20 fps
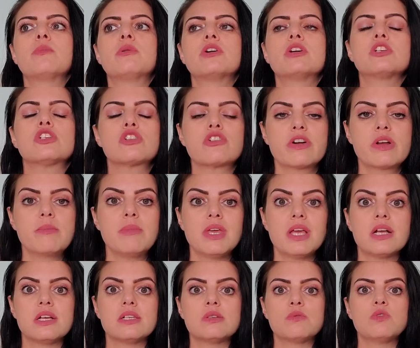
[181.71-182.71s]
the bird is
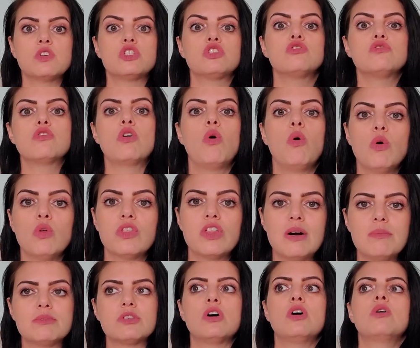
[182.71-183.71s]
screaming because it wants you to hold
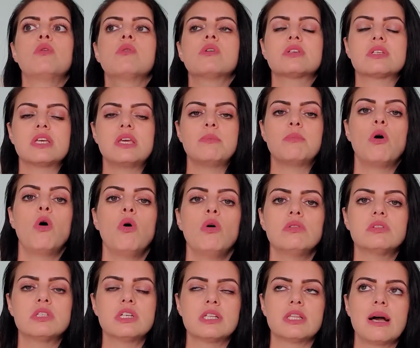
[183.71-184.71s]
them to always keep
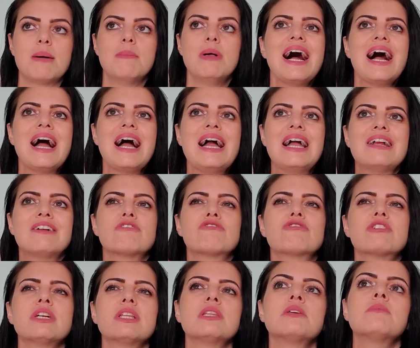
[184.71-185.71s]
holding them. I
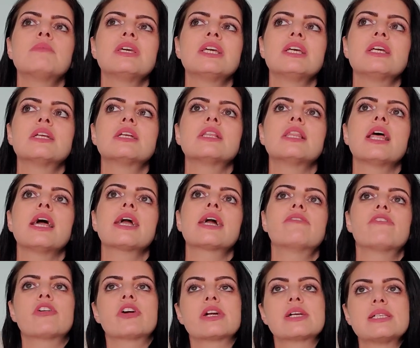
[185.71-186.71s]
really mean, like,
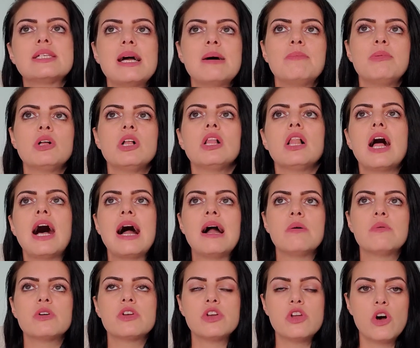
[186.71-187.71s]
for example, I
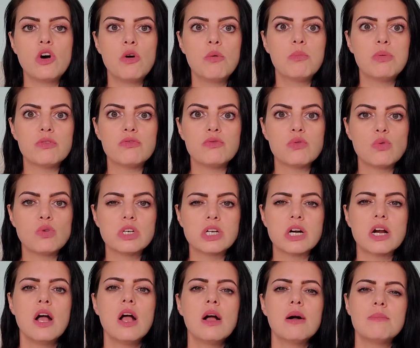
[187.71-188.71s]
would know
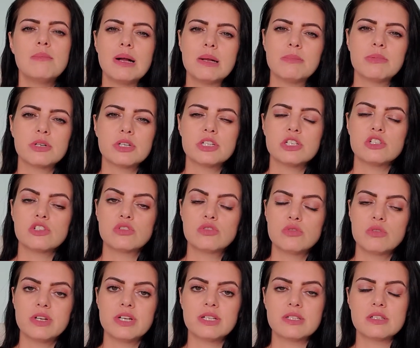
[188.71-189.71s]
before my bird is
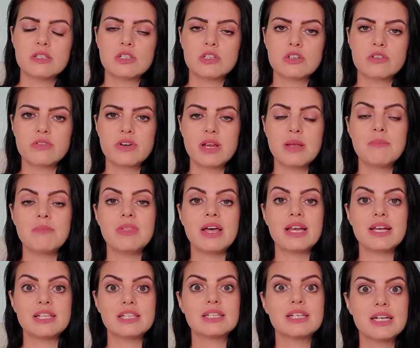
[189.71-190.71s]
going to scream
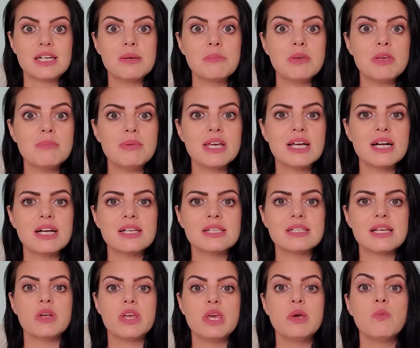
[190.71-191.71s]
that it's going to be
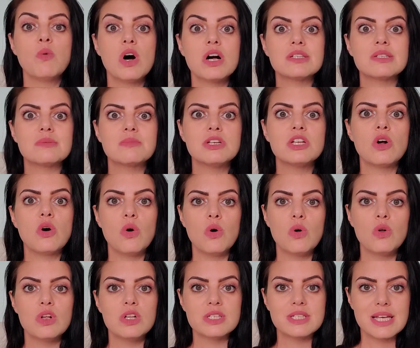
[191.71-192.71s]
because he wants me to
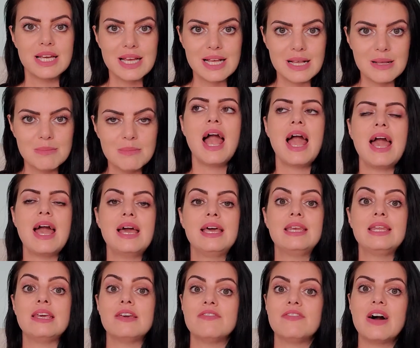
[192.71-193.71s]
hold him.
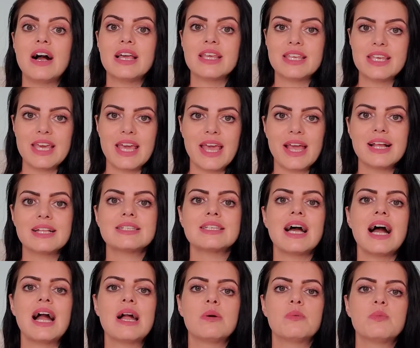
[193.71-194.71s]
And if I can't,
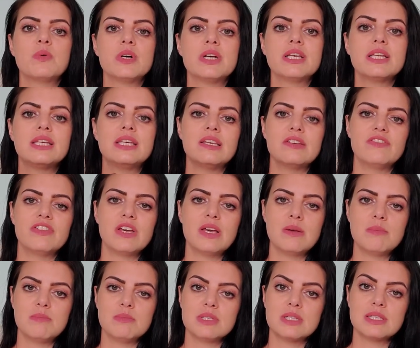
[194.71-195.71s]
I would give
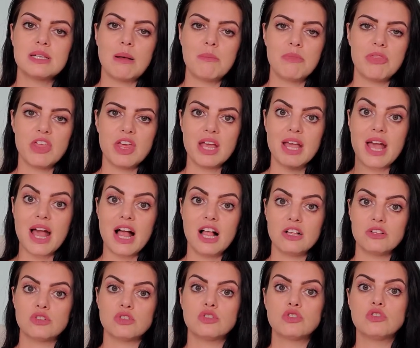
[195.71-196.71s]
him something
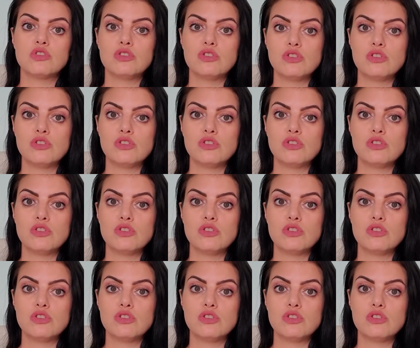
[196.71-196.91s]
else to